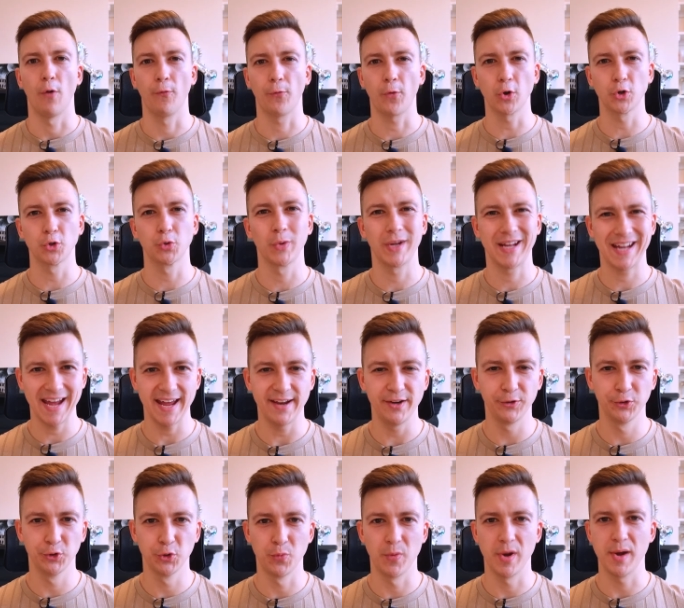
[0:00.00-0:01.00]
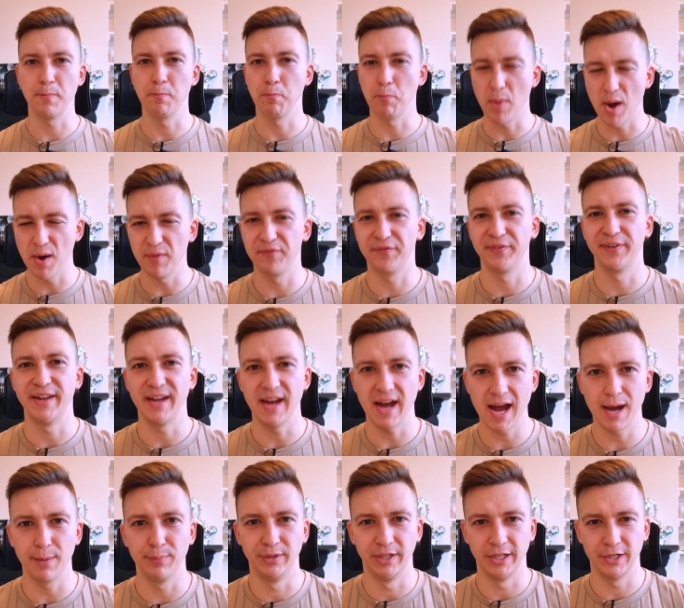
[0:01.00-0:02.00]
Of course, we cannot do my monthly
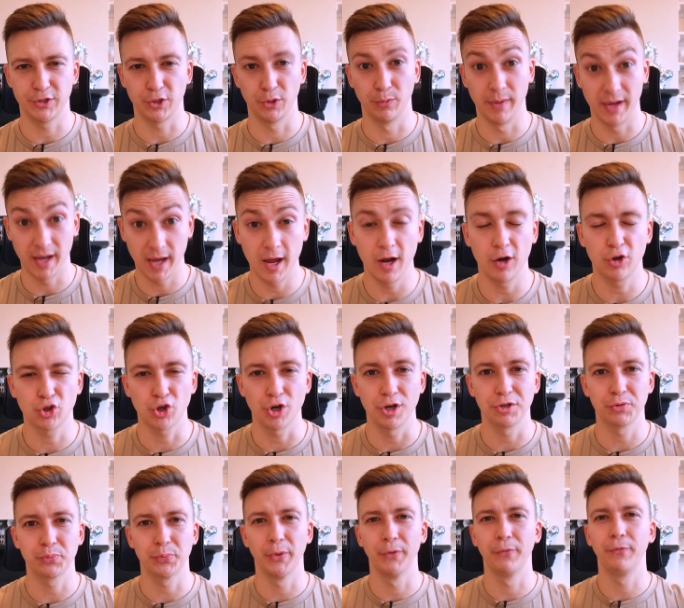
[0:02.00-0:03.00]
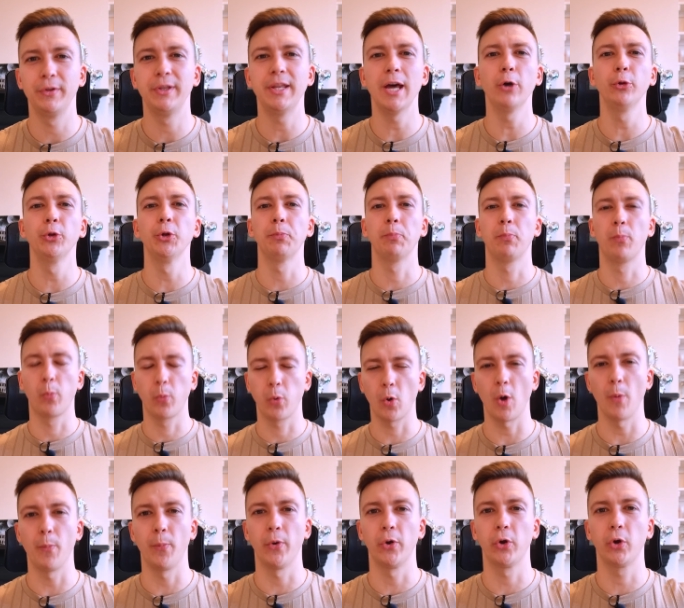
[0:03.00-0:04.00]
updates on my hair transplant without a
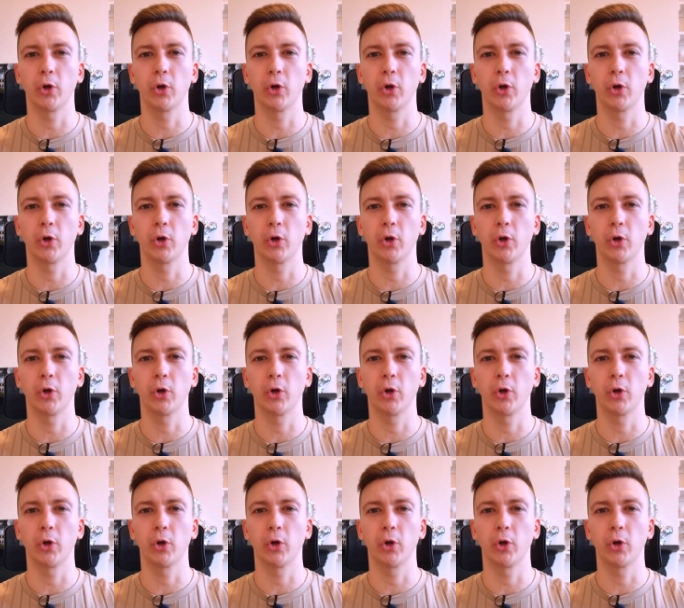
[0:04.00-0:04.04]
proper